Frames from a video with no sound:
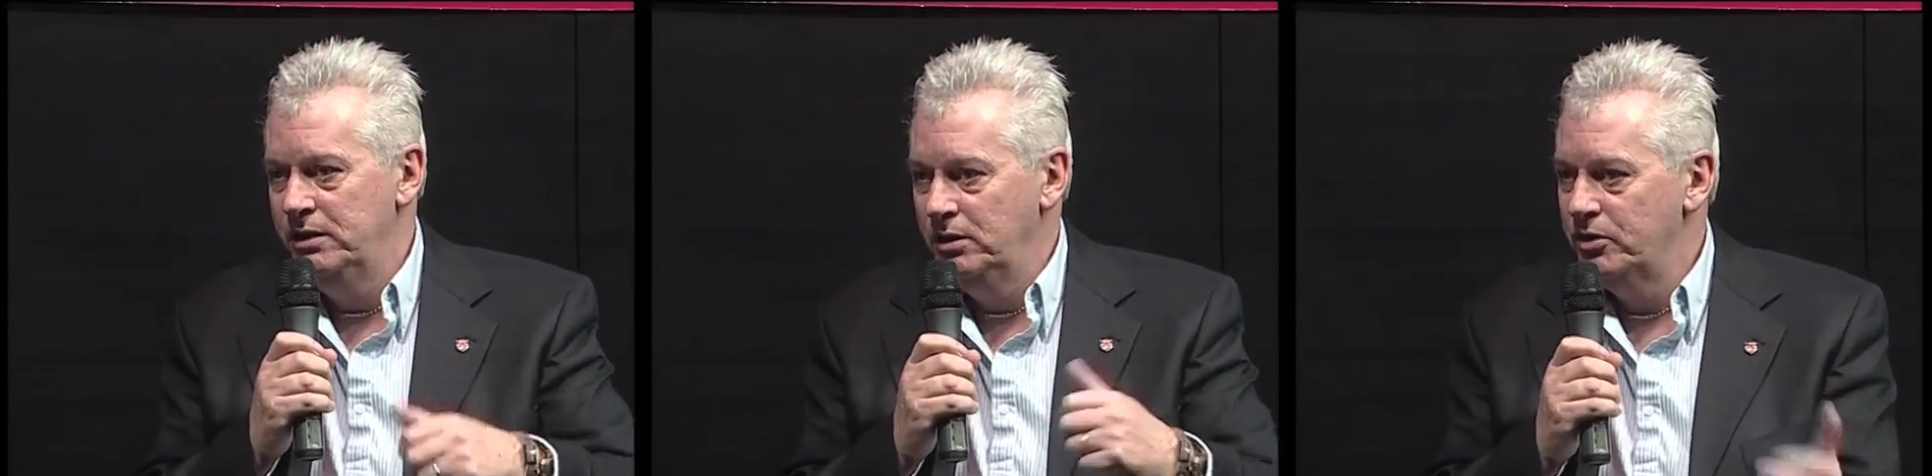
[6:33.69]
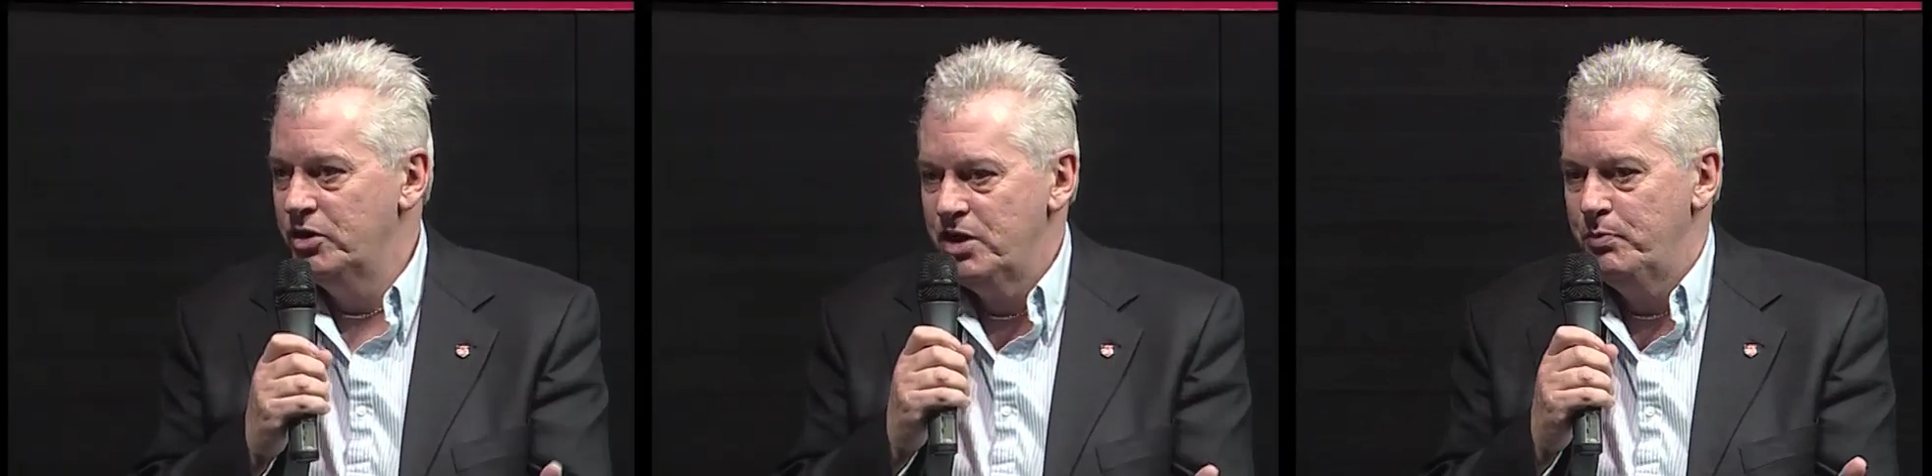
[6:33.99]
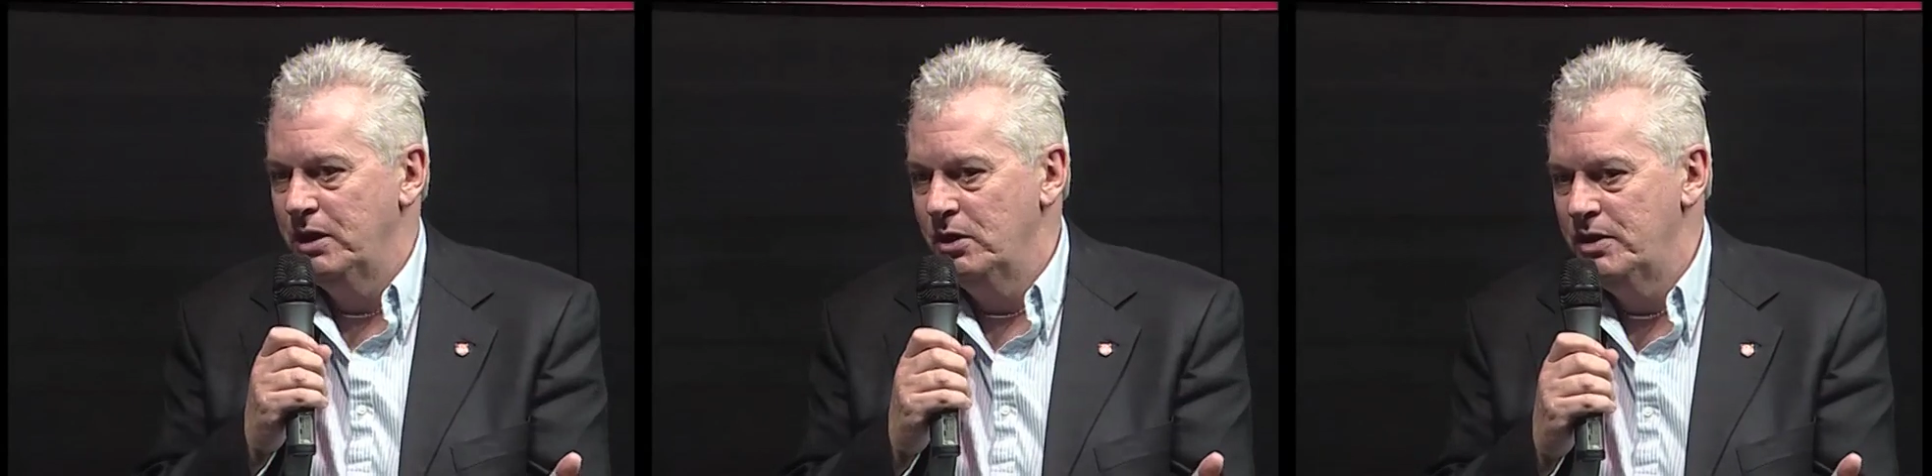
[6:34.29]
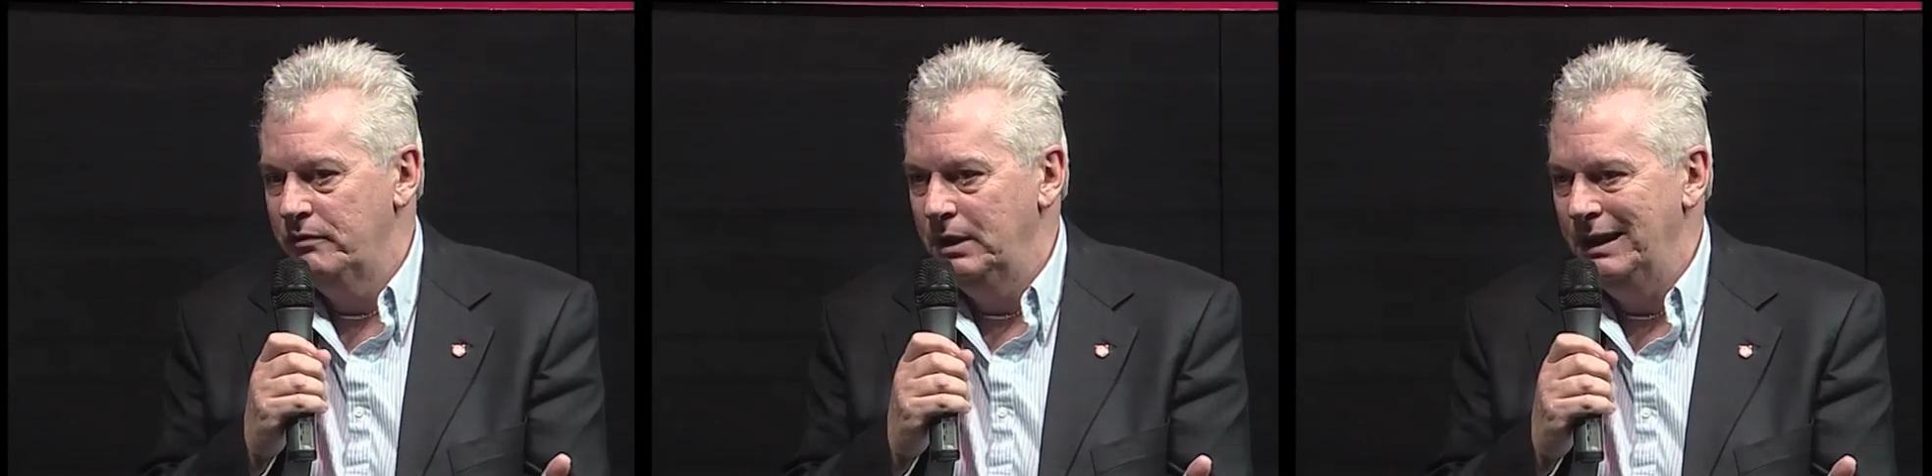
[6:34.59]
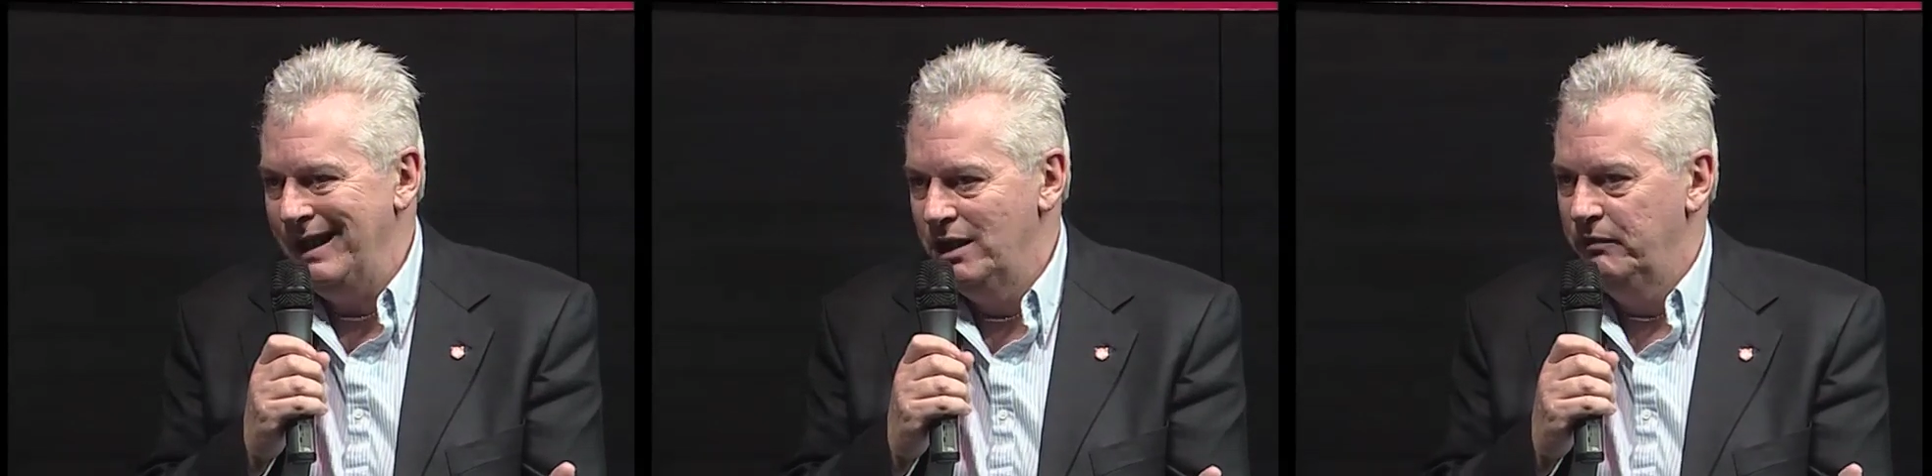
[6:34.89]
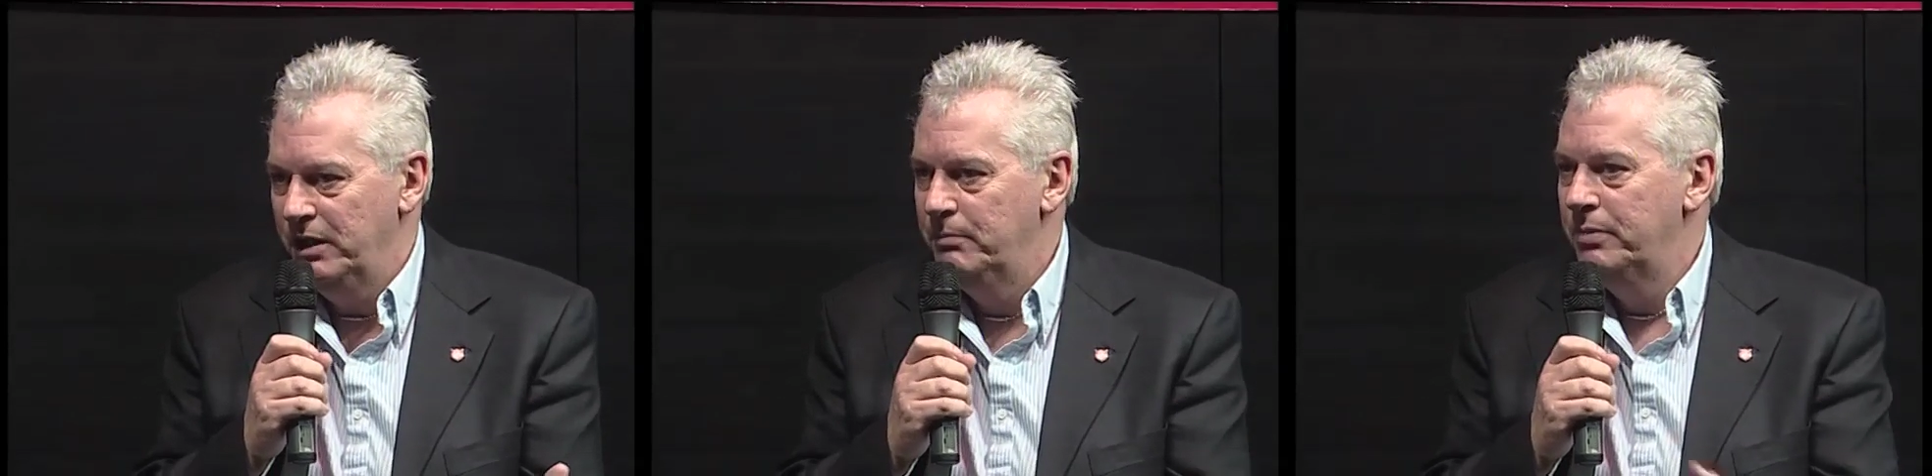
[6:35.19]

not just because of the lack of it,